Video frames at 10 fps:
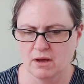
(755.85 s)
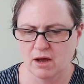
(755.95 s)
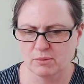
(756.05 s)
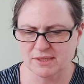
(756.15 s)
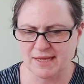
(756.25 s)

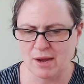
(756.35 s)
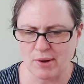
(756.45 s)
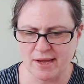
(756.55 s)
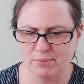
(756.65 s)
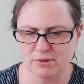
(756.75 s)
I was now
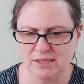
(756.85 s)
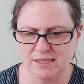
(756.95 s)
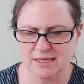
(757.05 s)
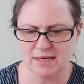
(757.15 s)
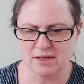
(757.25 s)
able to
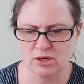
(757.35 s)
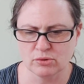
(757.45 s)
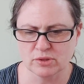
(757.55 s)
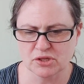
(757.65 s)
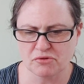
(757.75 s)
see
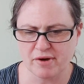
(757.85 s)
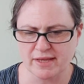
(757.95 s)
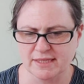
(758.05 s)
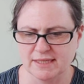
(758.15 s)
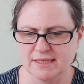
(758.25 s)
loose
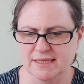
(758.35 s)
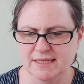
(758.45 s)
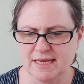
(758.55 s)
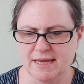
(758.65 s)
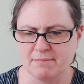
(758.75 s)
threads in the
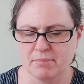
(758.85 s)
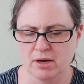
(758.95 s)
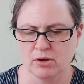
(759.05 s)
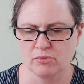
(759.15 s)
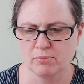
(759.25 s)
seam
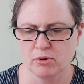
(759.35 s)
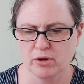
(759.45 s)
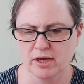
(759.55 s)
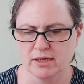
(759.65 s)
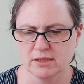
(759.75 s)
below the
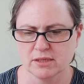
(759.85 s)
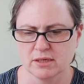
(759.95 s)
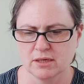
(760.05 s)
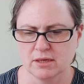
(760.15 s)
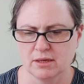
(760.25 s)
pocket,
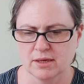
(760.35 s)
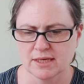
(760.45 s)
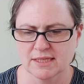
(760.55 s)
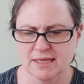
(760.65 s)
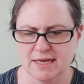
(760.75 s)

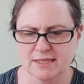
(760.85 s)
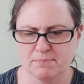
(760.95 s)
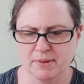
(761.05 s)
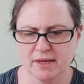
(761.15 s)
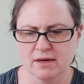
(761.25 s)
a slit
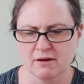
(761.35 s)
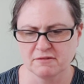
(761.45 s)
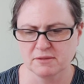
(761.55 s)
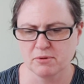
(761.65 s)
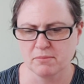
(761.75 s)
big
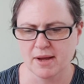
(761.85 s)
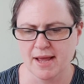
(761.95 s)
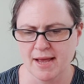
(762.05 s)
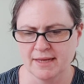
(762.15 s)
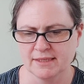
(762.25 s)
enough to put my
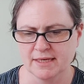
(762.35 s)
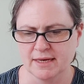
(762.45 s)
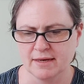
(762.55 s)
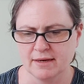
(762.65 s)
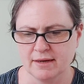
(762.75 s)
hand
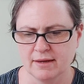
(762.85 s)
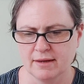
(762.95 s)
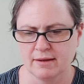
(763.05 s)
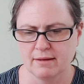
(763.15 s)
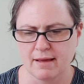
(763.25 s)
in,
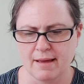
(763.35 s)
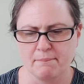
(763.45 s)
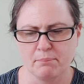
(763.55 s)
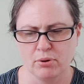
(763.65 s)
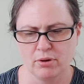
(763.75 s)

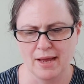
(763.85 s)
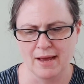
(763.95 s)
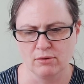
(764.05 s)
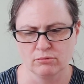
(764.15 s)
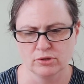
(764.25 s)
and pull
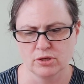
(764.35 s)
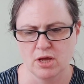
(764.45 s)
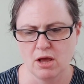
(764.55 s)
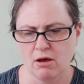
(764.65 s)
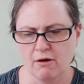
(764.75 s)
out
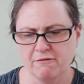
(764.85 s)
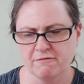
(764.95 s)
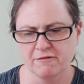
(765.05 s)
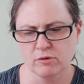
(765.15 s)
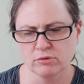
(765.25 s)
a
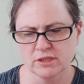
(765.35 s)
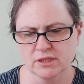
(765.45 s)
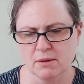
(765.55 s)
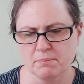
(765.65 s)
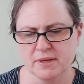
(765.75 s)
folded
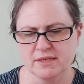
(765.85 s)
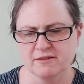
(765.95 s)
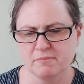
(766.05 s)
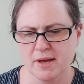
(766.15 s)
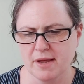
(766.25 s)
up piece
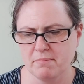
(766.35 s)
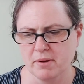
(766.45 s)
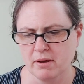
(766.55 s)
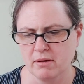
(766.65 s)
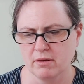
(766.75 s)
of
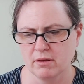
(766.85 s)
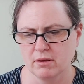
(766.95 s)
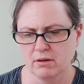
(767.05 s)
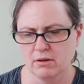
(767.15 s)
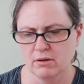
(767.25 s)
paper,
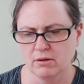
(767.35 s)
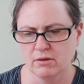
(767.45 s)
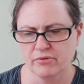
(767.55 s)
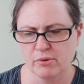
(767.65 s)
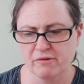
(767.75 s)

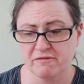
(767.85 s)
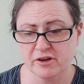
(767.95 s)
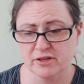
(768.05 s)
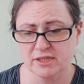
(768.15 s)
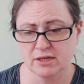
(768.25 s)
though at
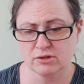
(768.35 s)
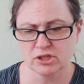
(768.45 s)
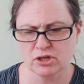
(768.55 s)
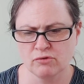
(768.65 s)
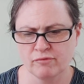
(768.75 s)
first it looked
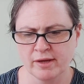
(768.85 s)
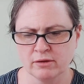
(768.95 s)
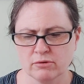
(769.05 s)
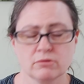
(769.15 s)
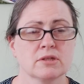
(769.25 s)
so
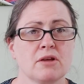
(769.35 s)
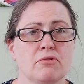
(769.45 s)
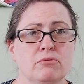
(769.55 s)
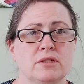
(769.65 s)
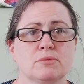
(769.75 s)
wrinkled I
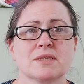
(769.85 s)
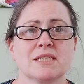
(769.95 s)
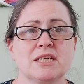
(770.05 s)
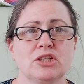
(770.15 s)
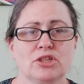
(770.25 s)
thought it was a
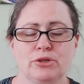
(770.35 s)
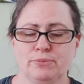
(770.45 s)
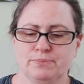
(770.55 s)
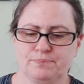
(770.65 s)
tissue.